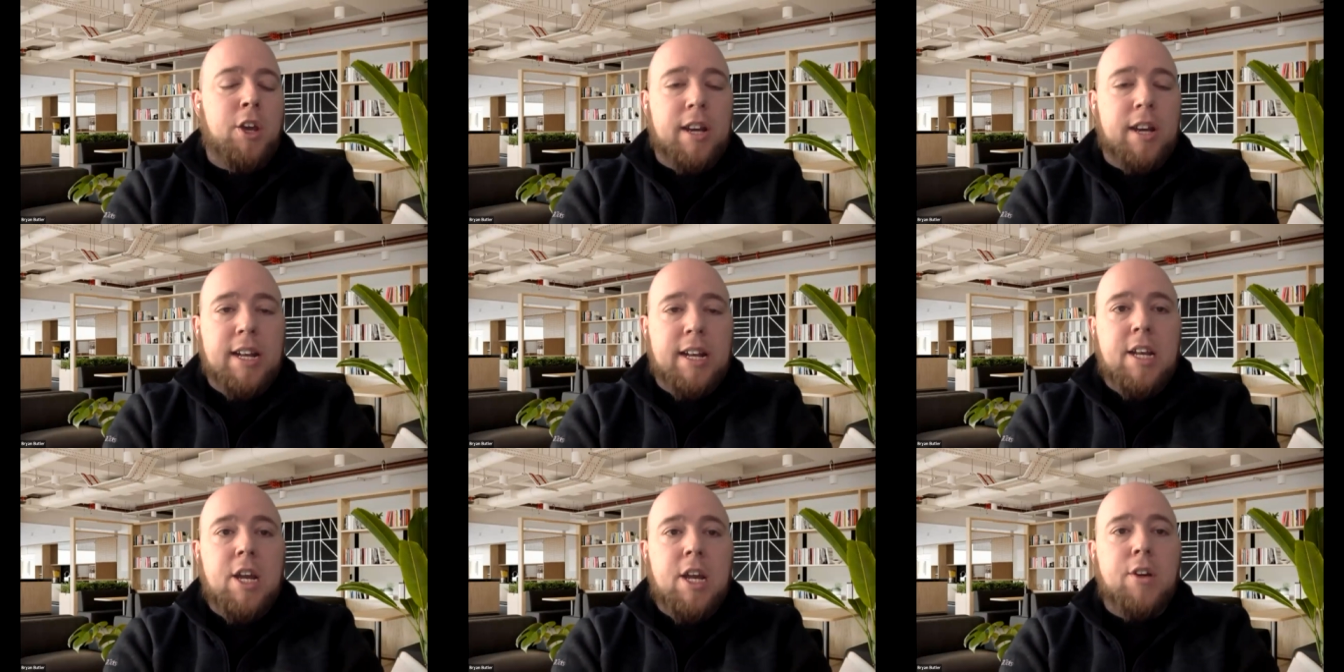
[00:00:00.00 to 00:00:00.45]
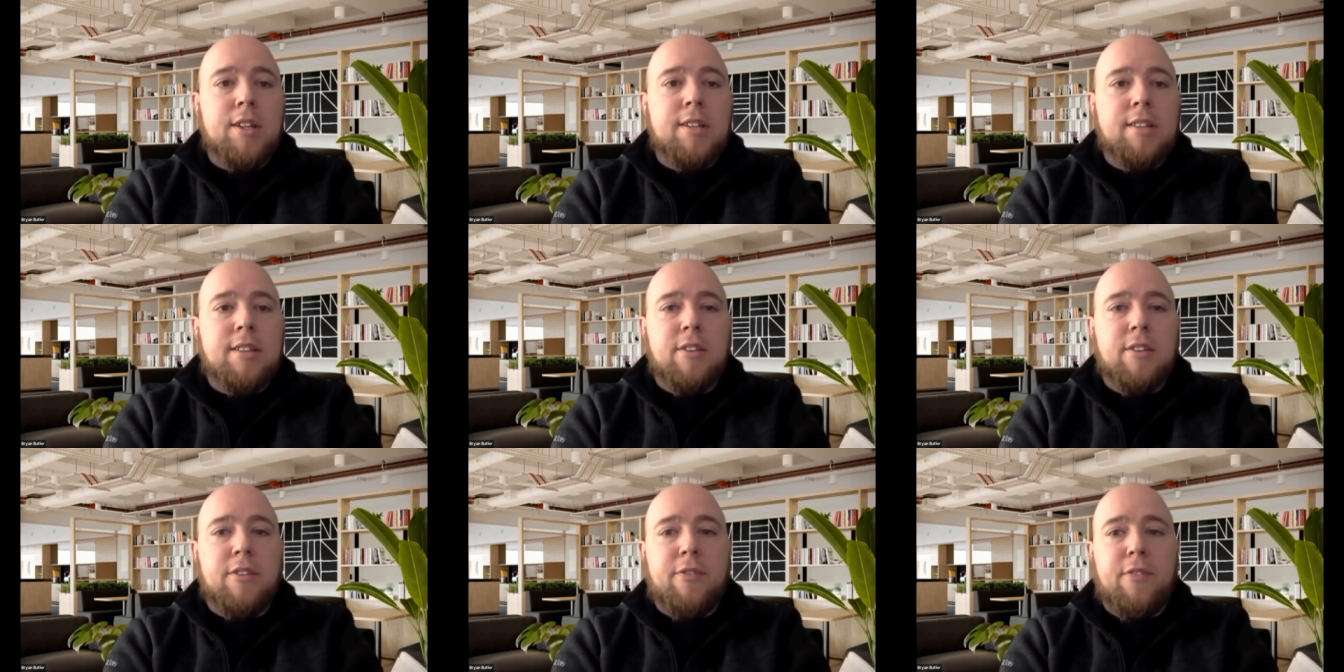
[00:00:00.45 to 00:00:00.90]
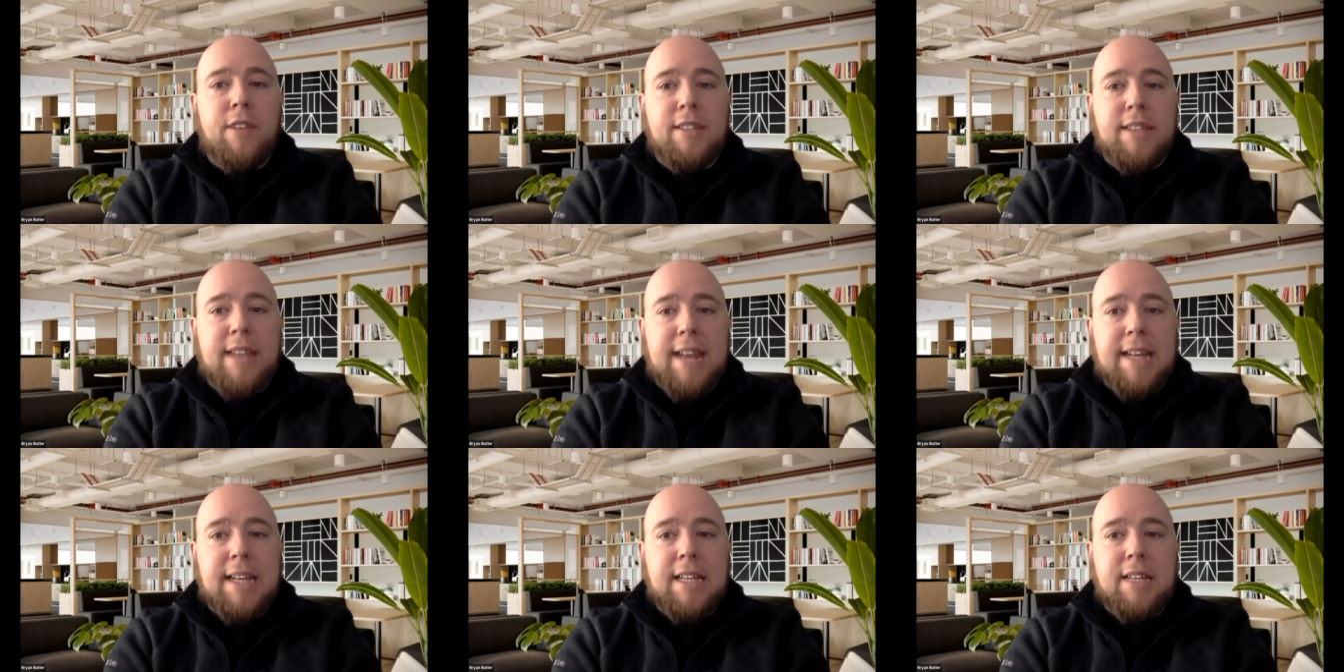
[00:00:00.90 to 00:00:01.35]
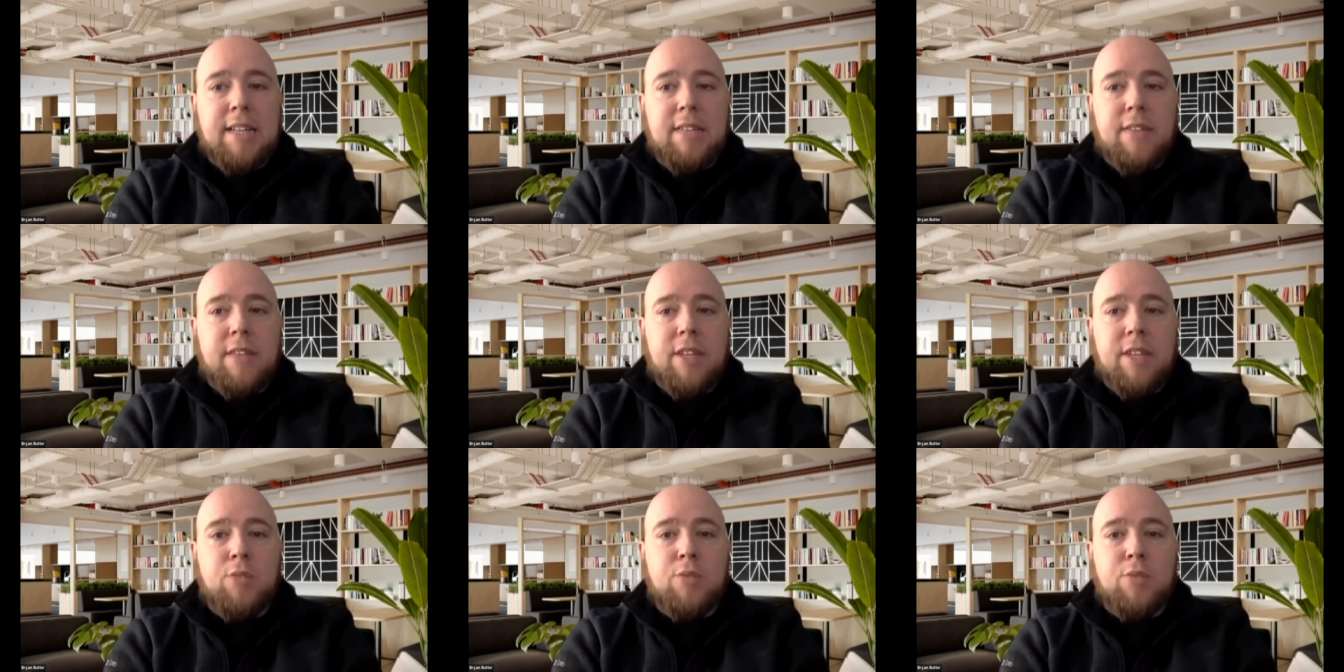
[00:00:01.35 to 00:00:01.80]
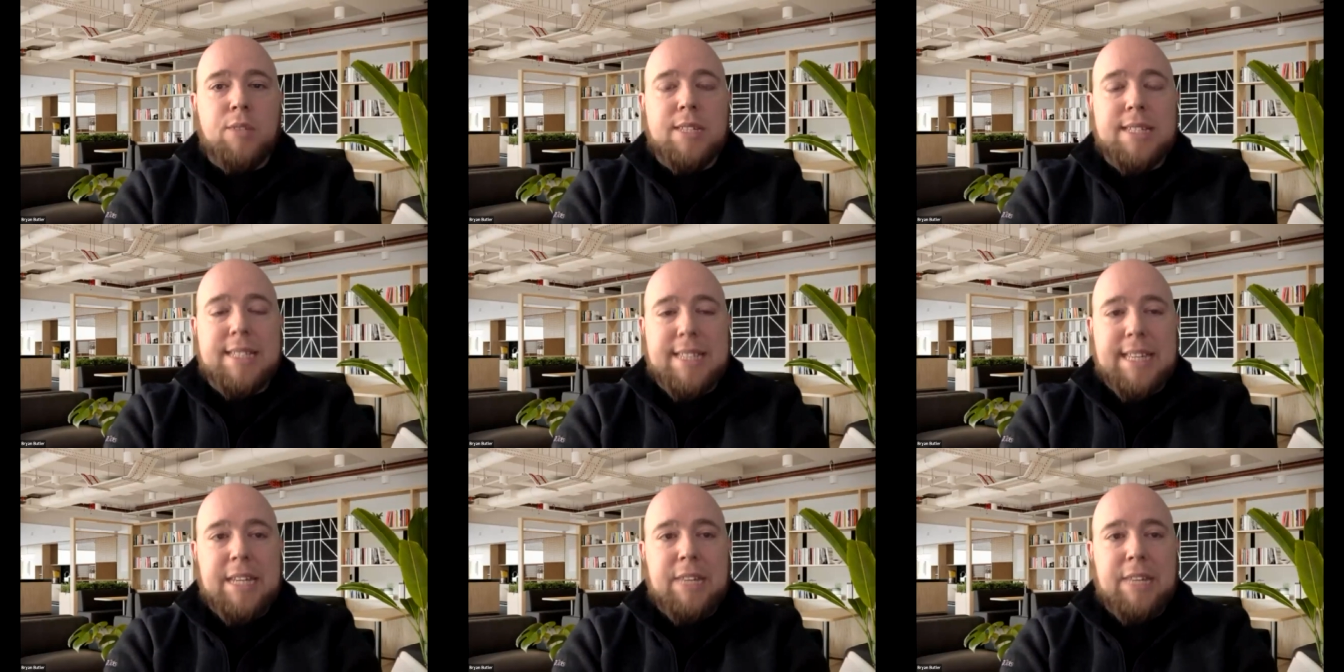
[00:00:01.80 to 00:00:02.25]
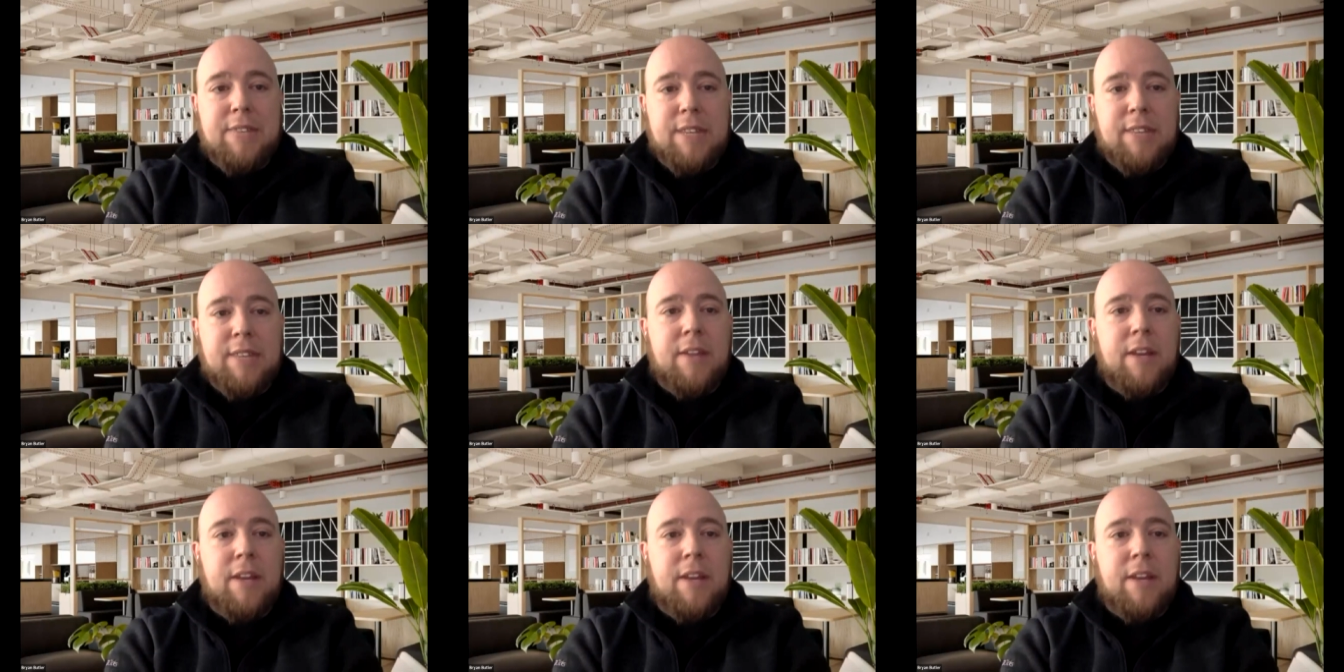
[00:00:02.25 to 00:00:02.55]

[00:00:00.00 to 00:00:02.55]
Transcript: You're going to notice that the data that you receive